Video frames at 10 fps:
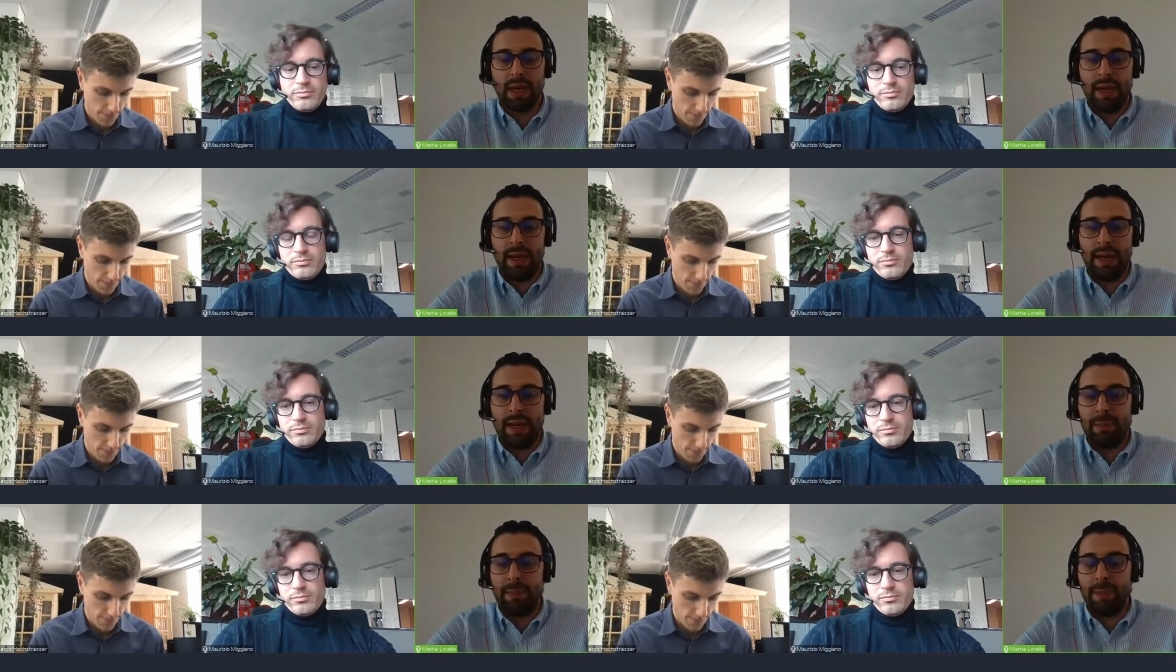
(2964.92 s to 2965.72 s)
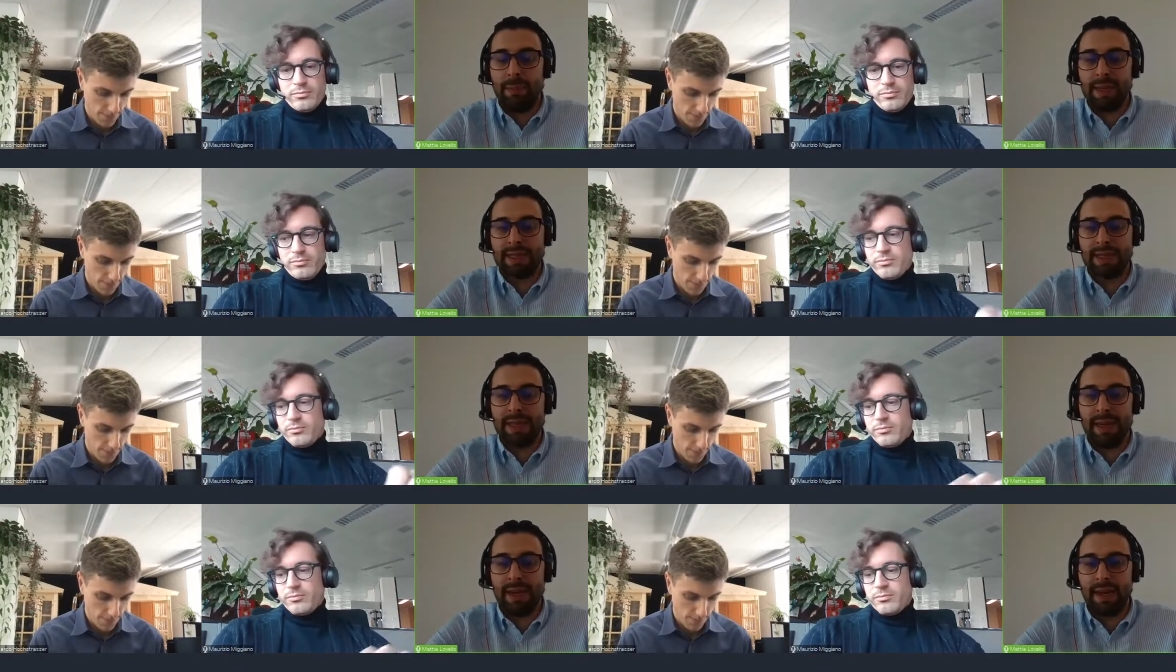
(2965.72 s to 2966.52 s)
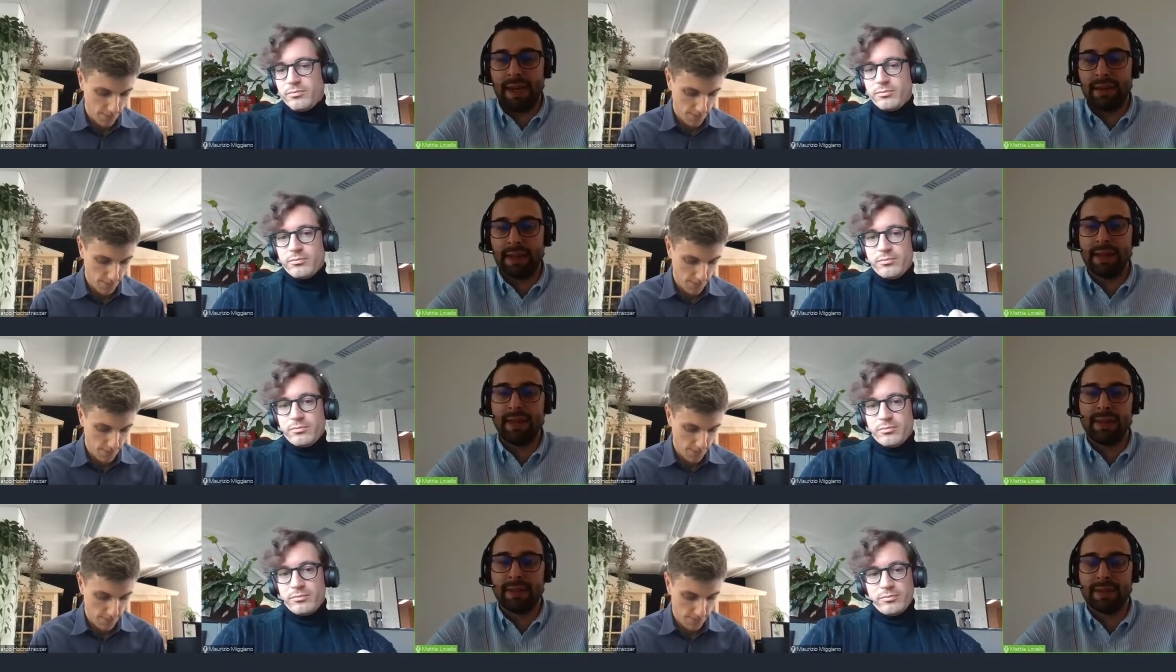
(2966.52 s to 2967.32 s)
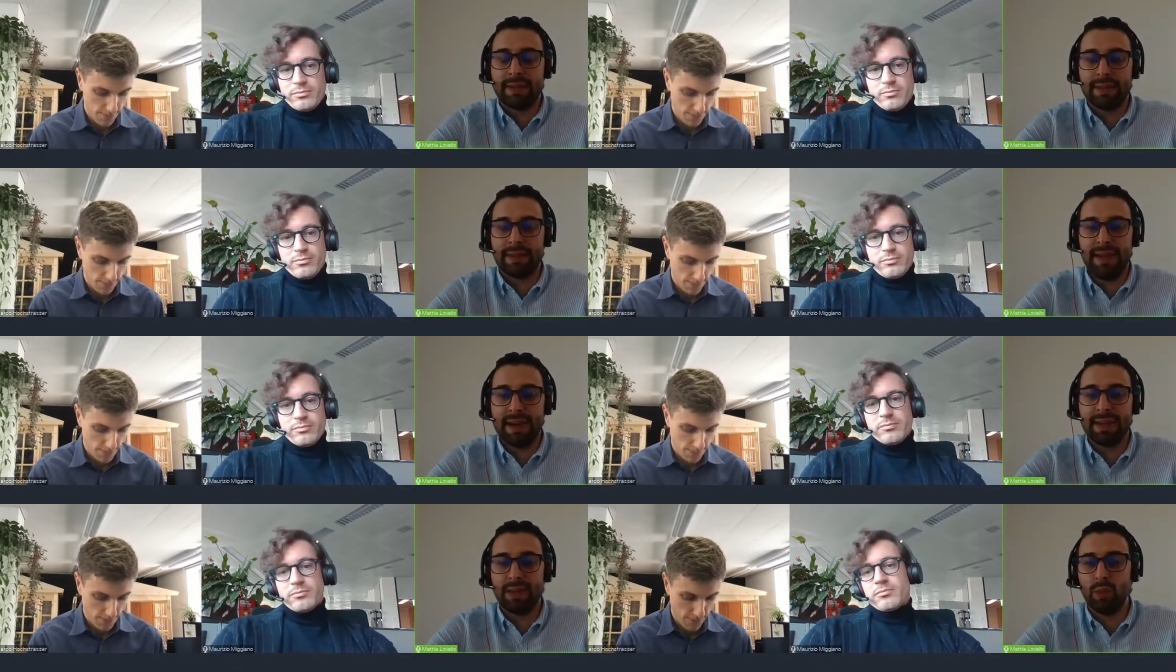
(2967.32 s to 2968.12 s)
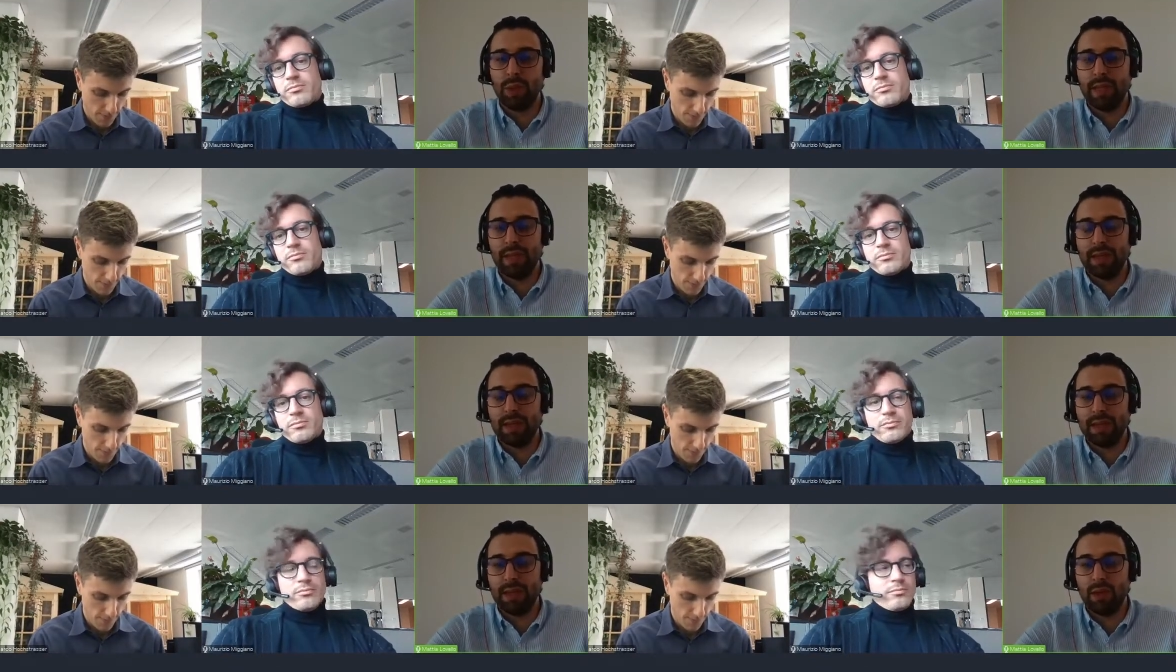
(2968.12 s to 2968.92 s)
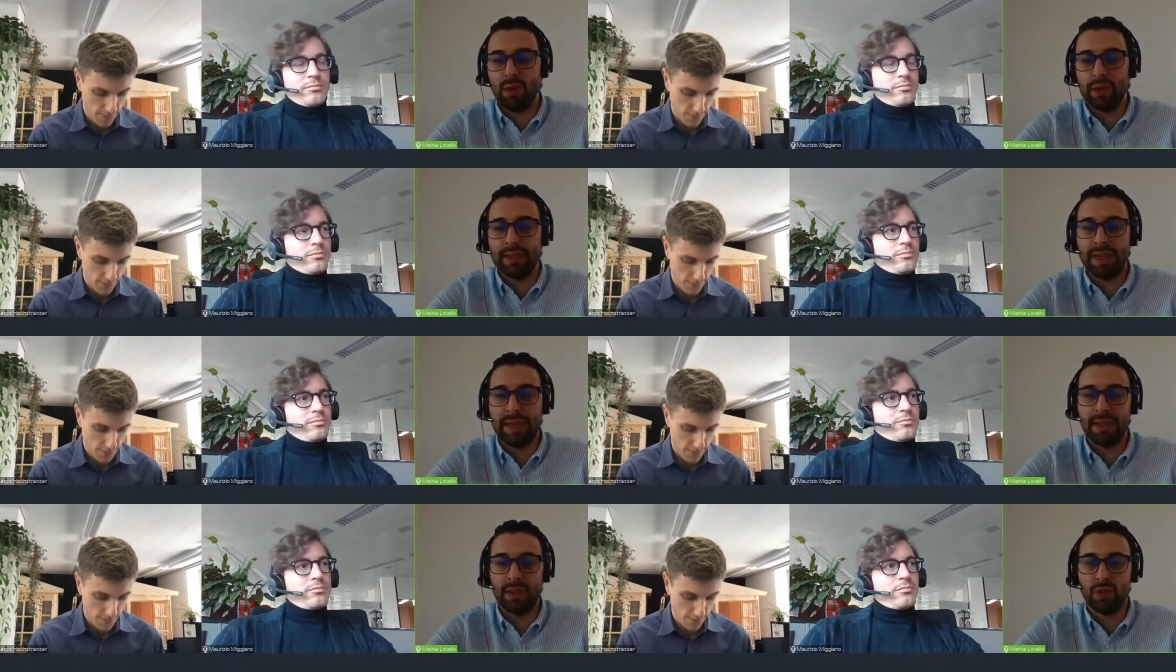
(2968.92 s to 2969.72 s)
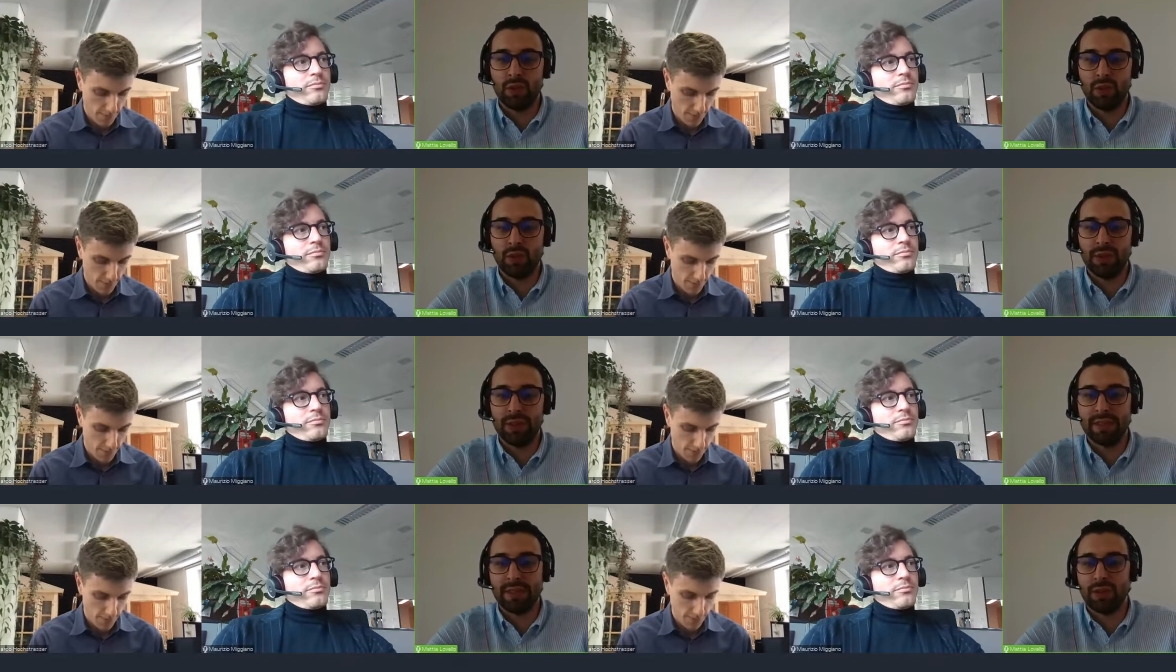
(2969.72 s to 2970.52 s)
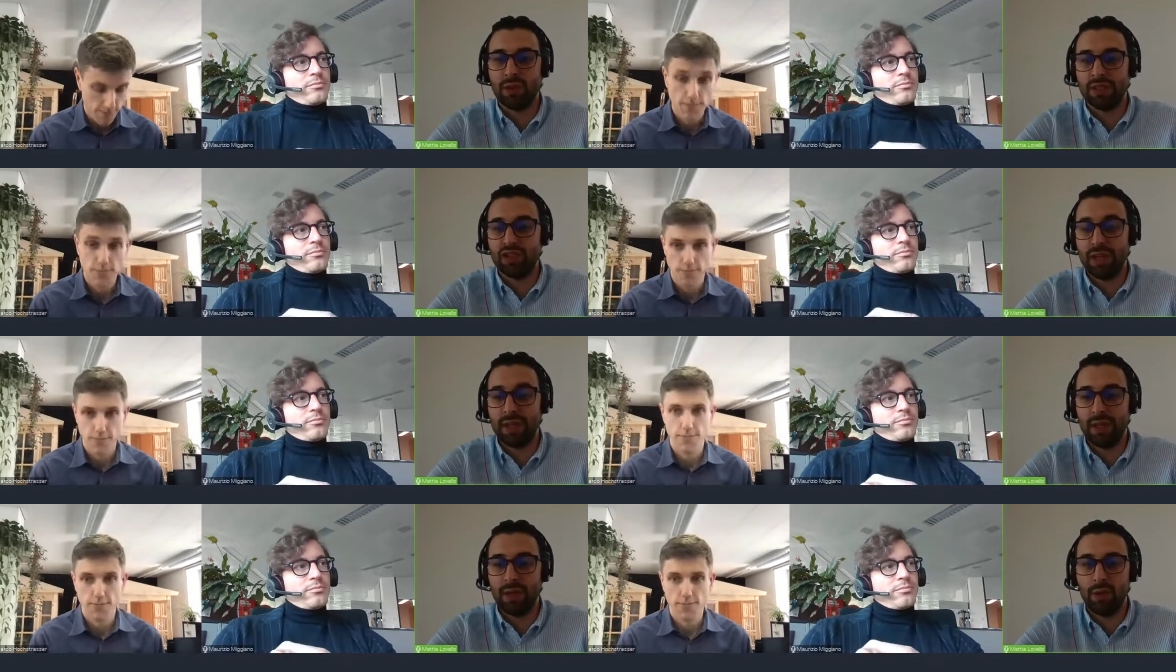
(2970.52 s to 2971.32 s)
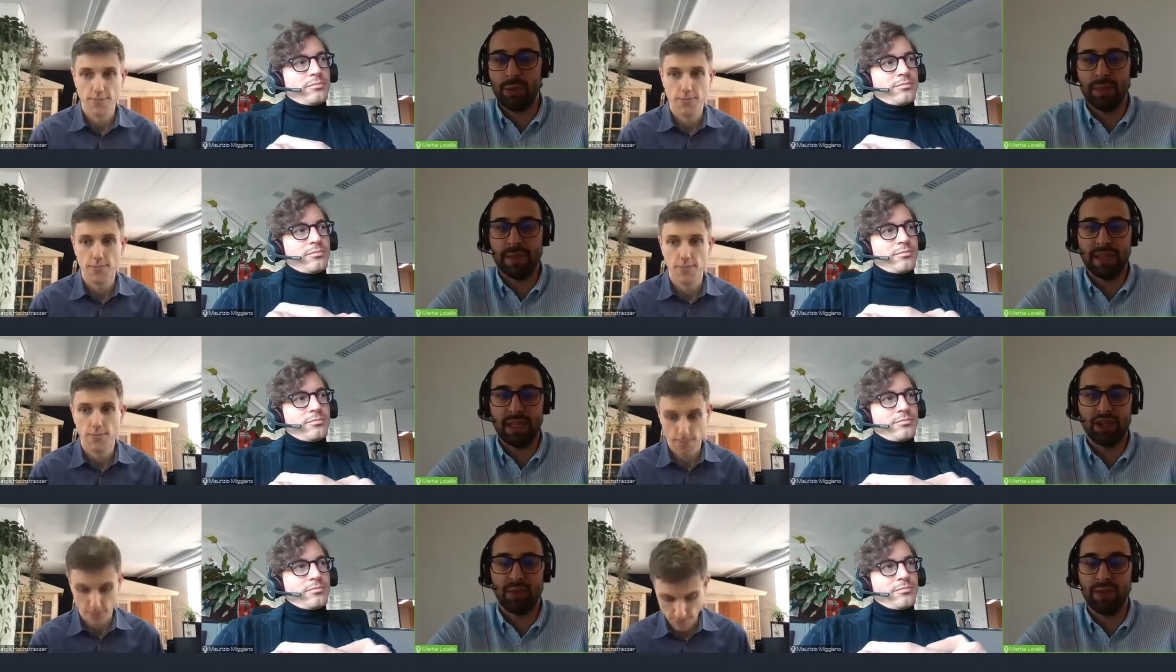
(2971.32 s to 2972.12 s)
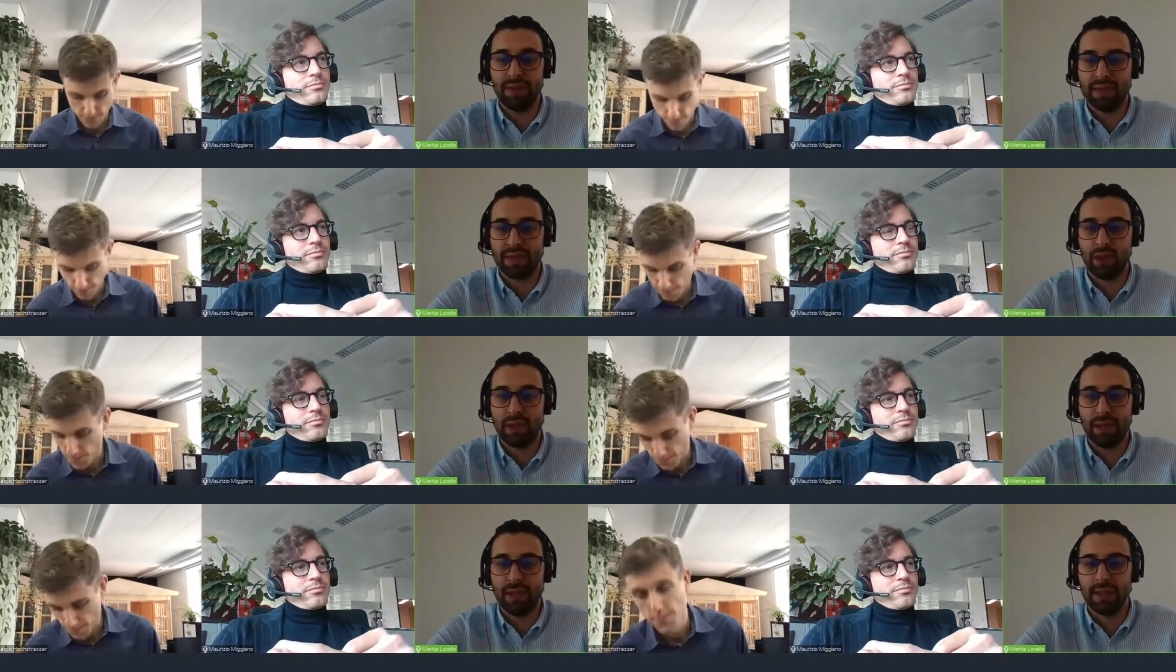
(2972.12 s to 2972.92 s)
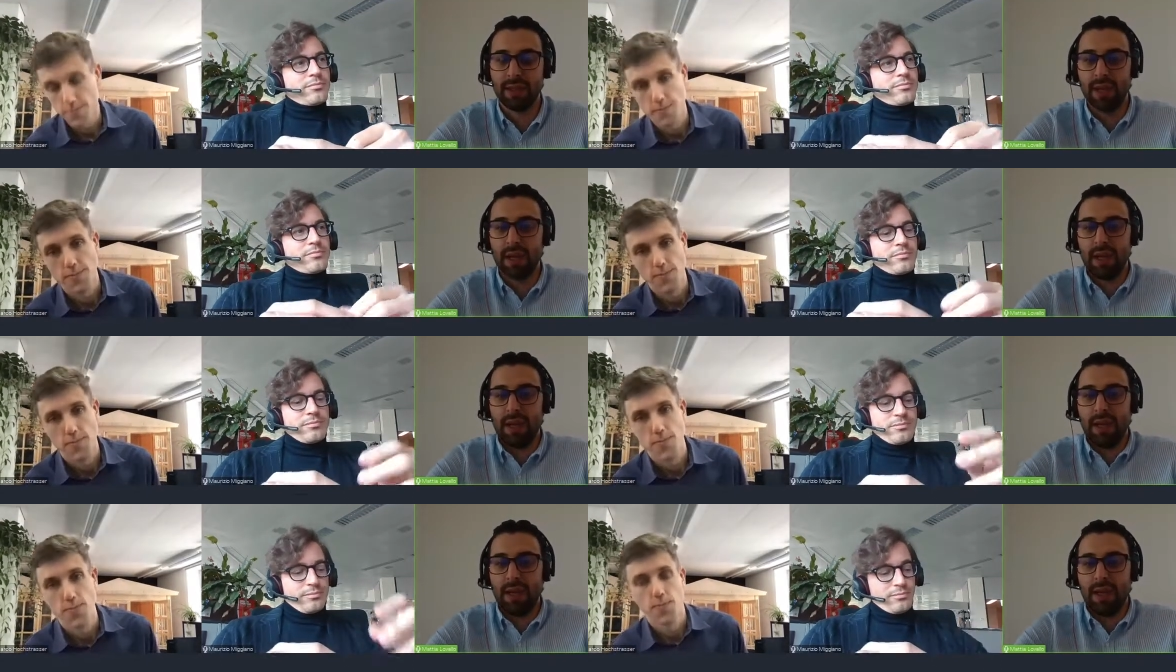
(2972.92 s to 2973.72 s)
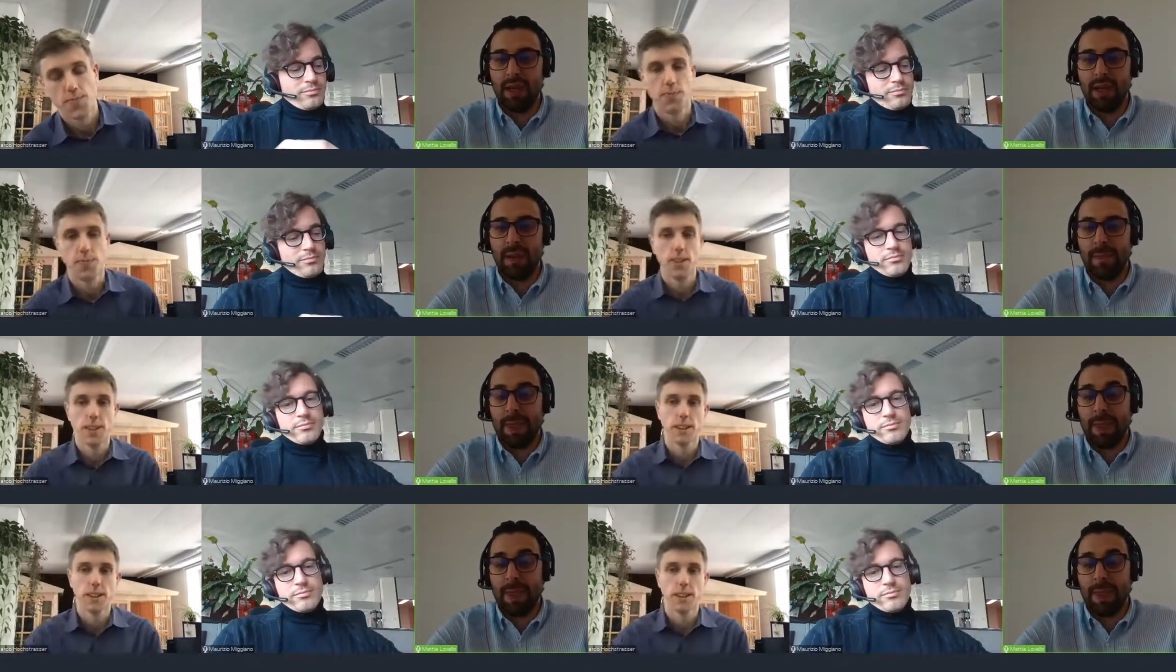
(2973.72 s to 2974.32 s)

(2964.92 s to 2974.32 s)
Speaker 1: Uh, but, but still, I, I think that the fact that we you know decided to to do this cross-channel optimization with Nexoya um,